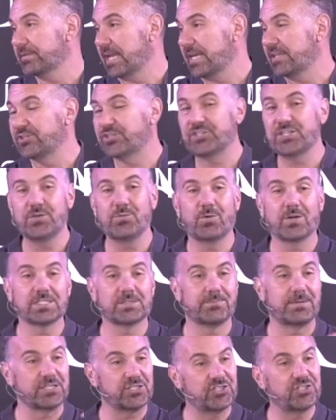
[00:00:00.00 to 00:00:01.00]
And she wants
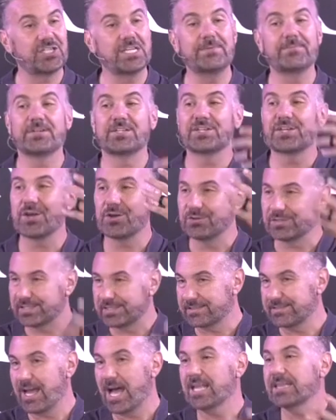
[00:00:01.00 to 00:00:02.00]
Bathsheba to go to
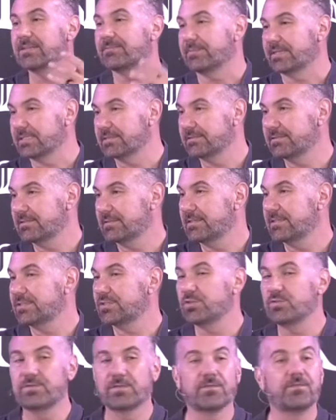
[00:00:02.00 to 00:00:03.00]
Solomon
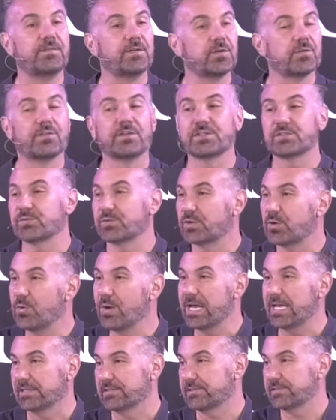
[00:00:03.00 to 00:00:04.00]
to fulfill this
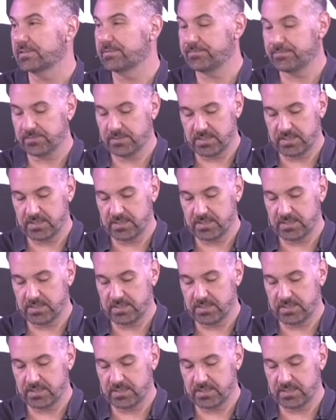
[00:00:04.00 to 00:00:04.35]
request.